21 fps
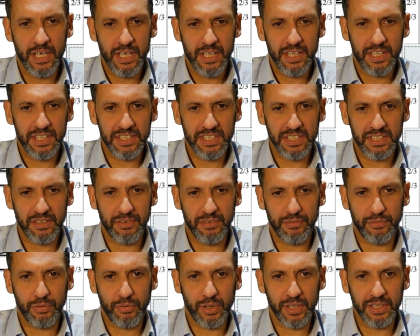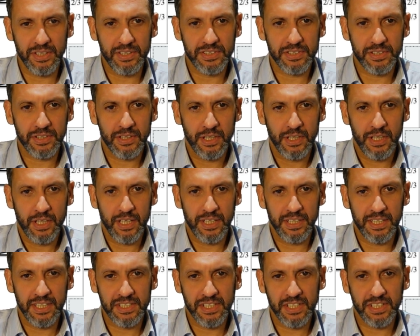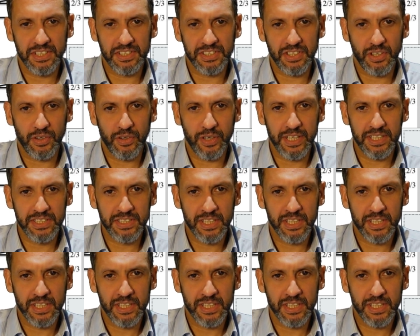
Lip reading: this is the front, and these are the sides.